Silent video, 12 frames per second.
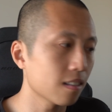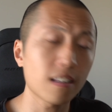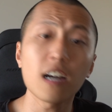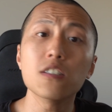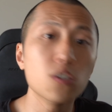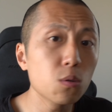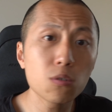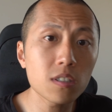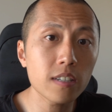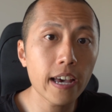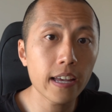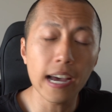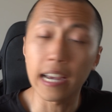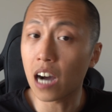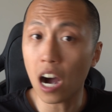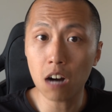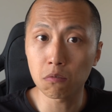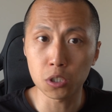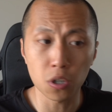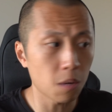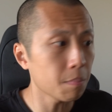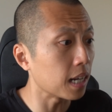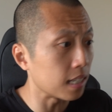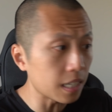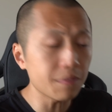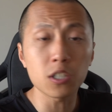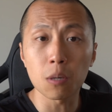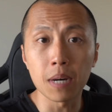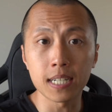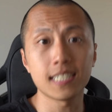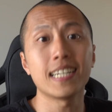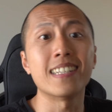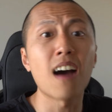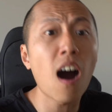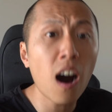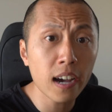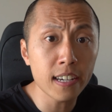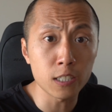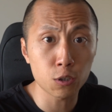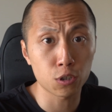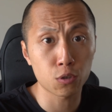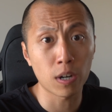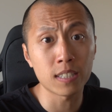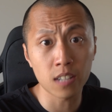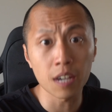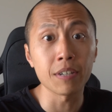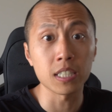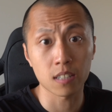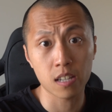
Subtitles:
that you'll just get a higher return by leaving your money in the high interest rate savings